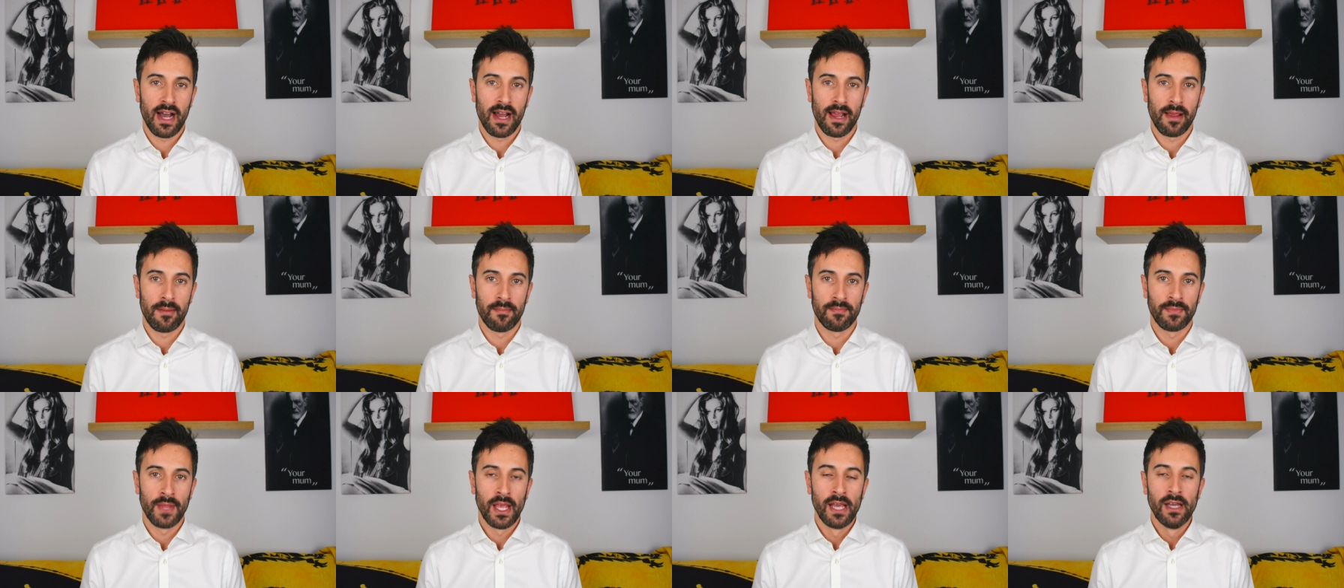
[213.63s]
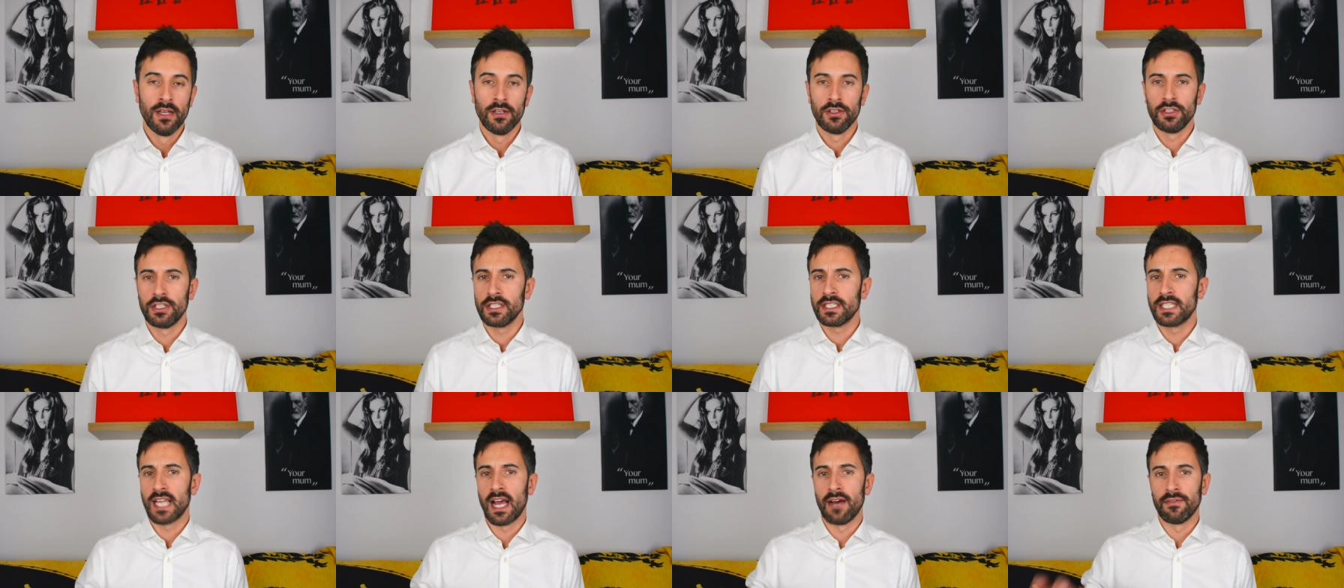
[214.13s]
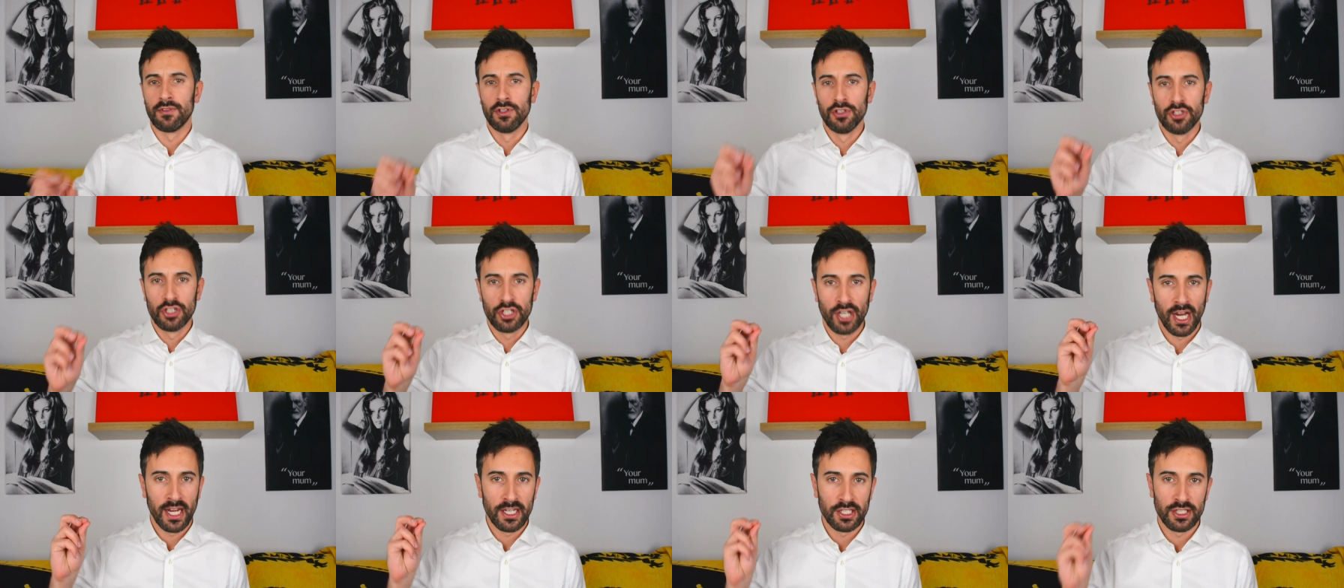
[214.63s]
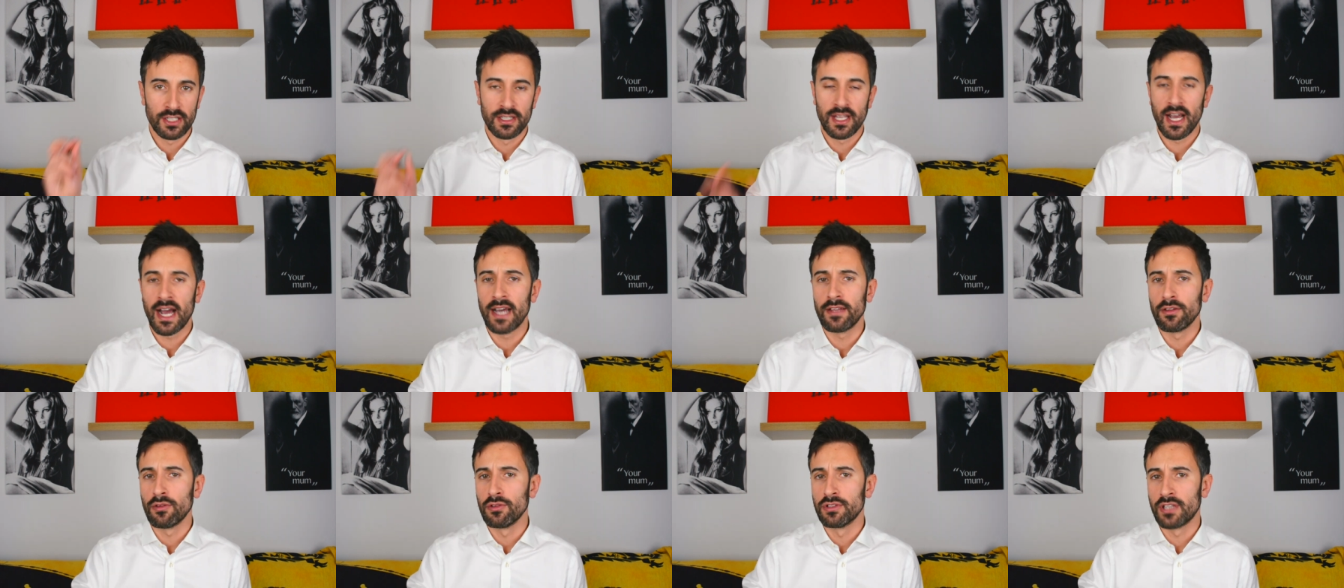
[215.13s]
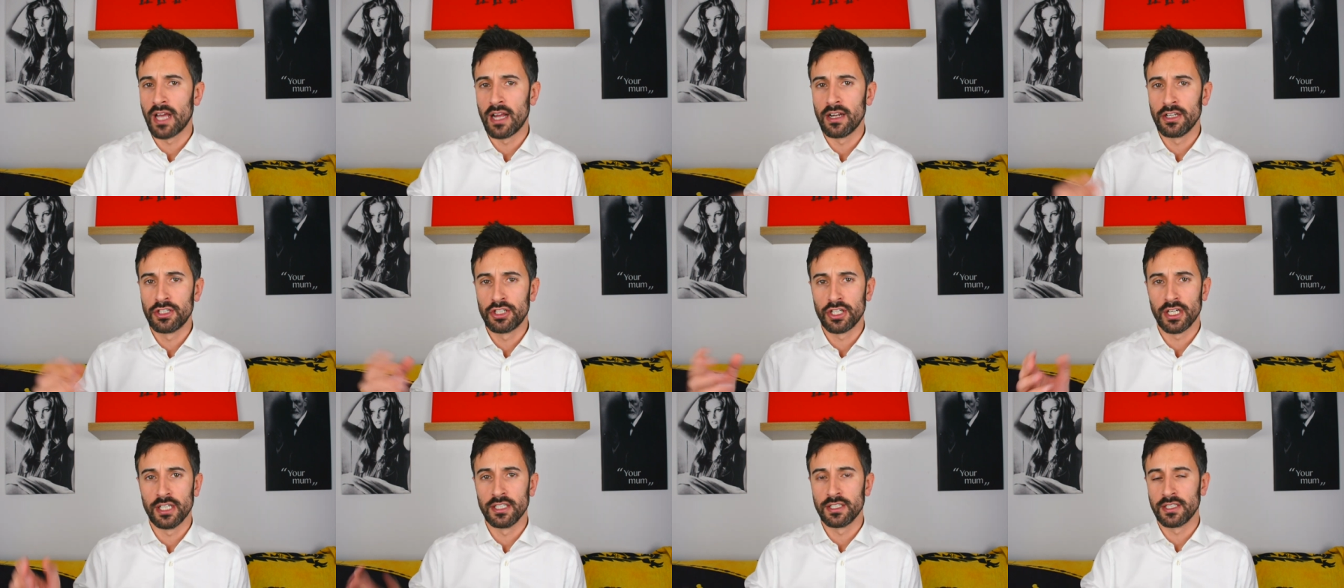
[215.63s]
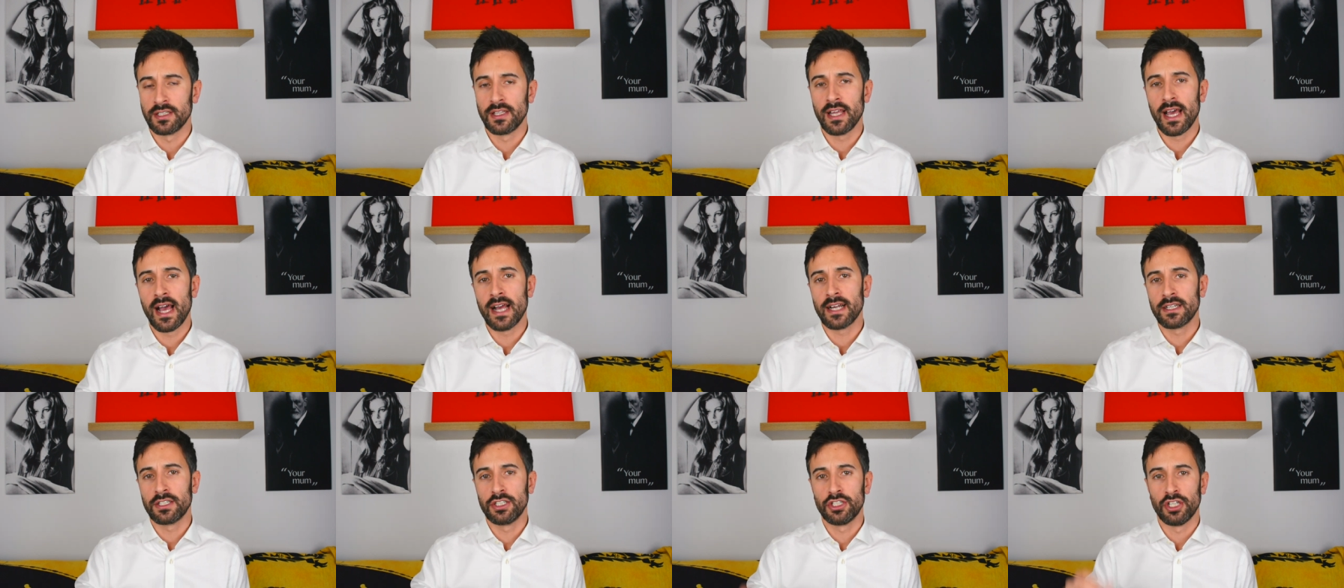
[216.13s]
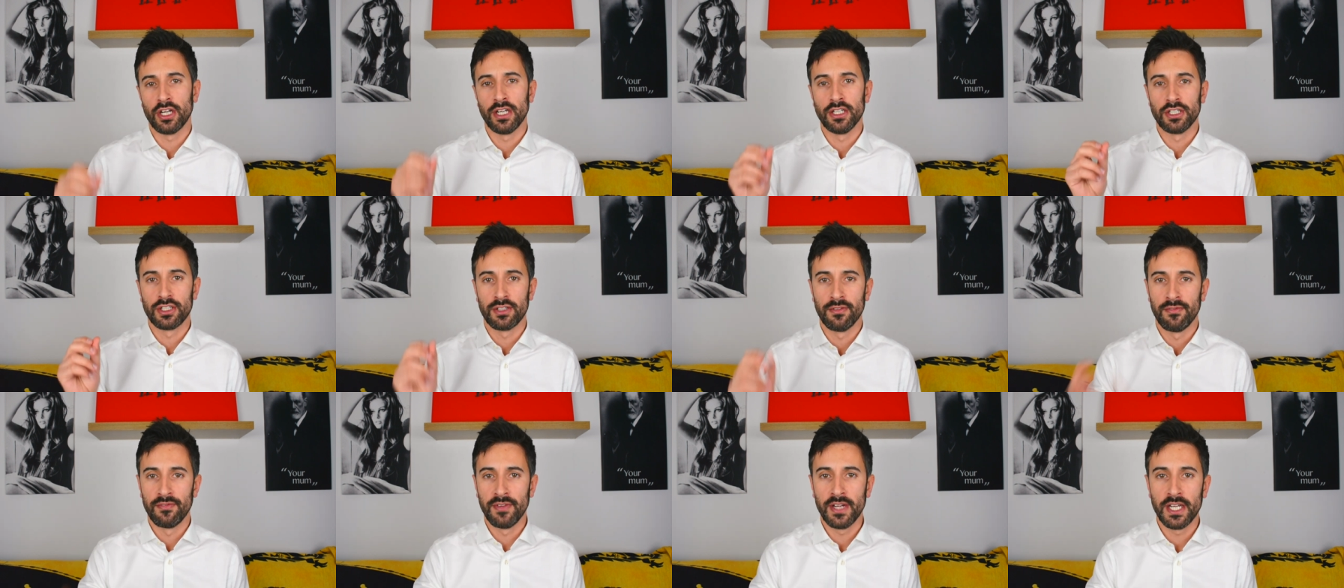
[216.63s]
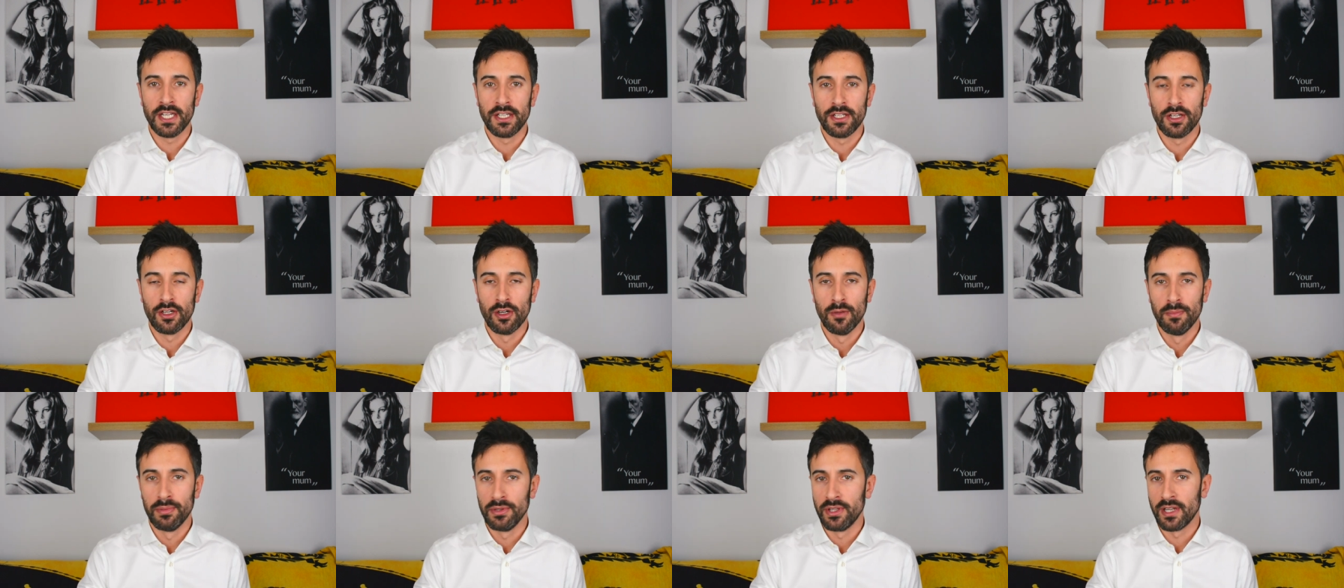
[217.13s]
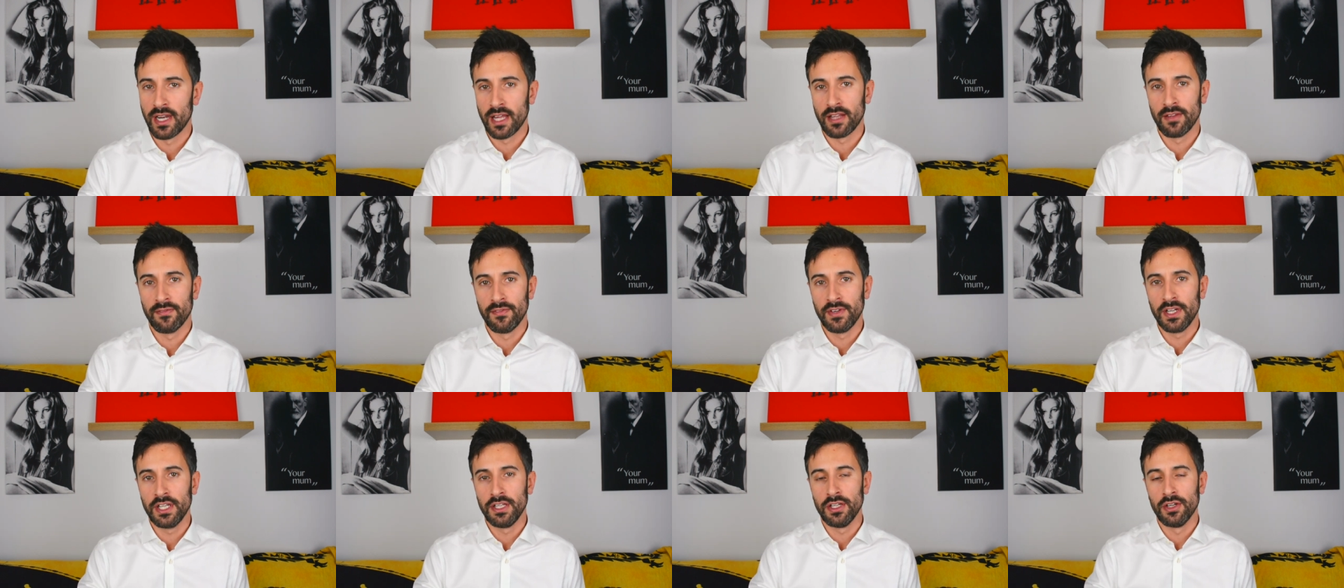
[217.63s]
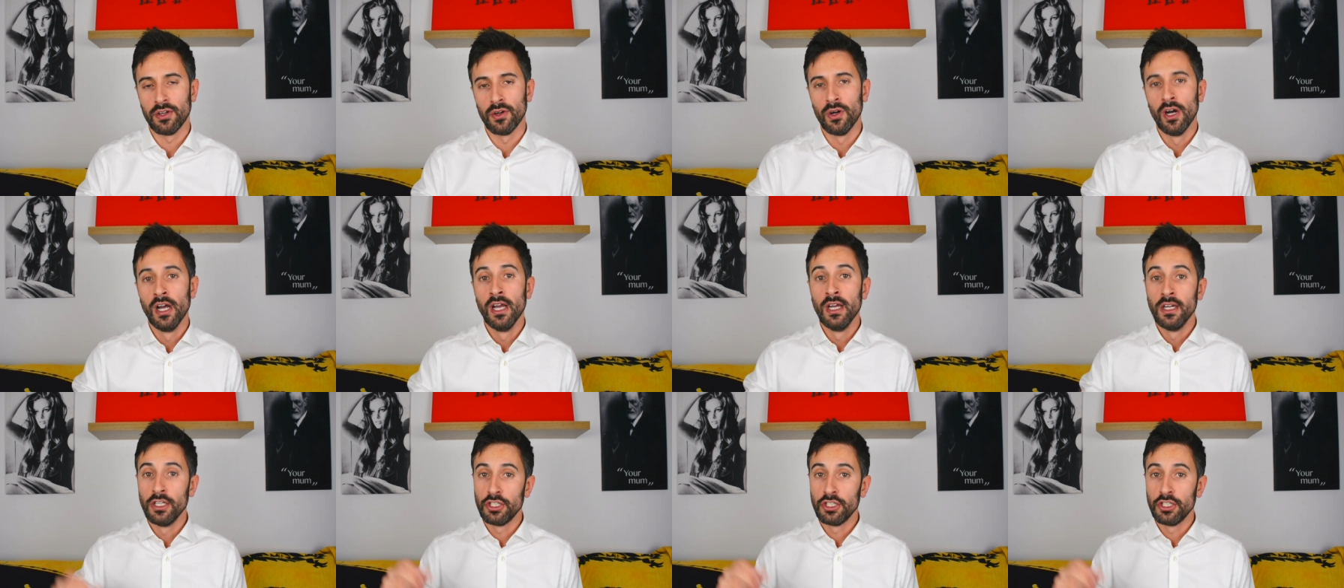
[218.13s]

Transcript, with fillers: time. You just have to change the title, change the text, change the video, put another video,